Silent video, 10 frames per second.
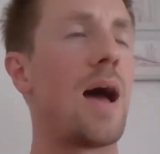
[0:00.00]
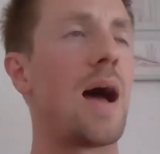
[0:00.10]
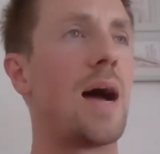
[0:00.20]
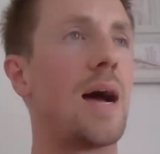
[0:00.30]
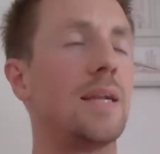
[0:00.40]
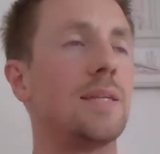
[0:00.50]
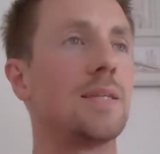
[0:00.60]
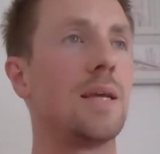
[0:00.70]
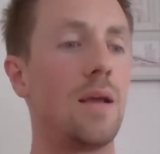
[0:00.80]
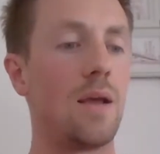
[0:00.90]
And
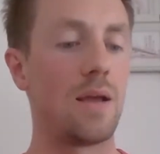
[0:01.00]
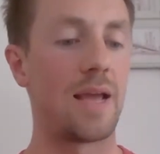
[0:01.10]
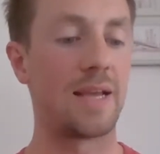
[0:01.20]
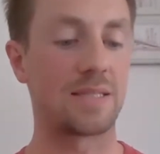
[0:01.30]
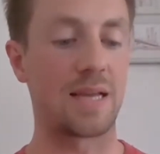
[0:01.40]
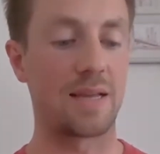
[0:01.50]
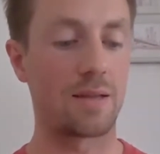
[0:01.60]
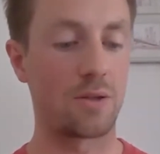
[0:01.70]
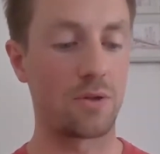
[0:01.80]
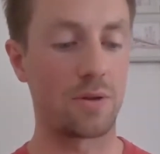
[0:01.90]
it's like,
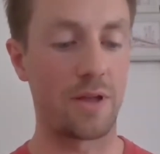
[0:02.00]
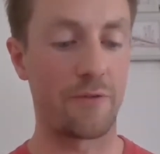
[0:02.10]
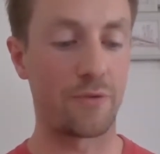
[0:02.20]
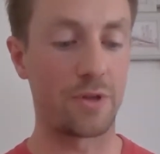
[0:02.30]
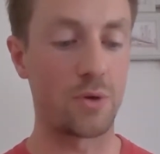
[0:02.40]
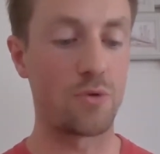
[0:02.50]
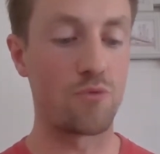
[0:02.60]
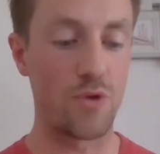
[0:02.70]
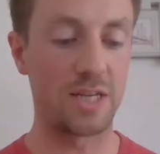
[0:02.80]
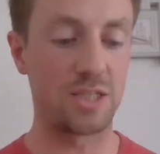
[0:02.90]
if you're doing
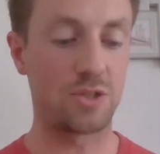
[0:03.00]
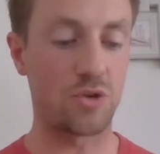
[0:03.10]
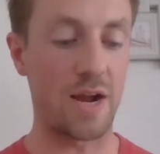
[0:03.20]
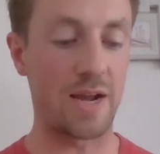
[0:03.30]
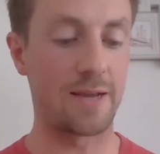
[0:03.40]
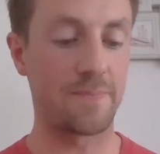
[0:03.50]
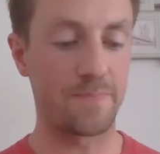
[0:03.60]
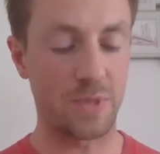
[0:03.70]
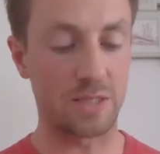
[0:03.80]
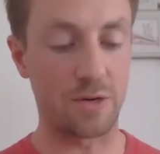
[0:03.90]
rigid tracking,
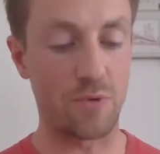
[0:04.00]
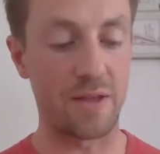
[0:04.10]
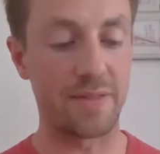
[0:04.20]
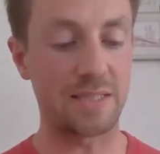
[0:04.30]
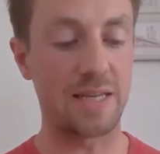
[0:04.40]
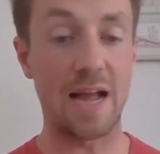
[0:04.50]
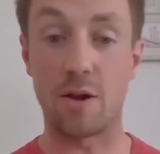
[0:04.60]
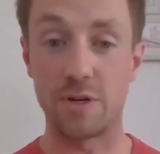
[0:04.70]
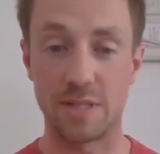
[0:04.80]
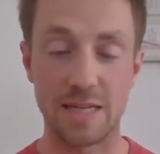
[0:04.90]
it's like, right, that's your
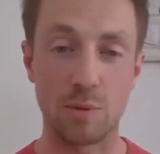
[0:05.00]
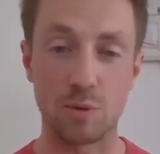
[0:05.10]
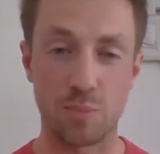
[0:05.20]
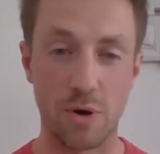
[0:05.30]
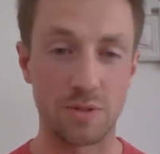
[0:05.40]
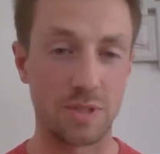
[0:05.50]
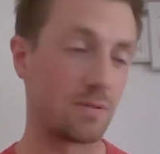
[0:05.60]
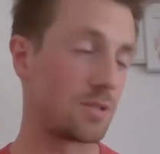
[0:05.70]
calories and that's how much protein.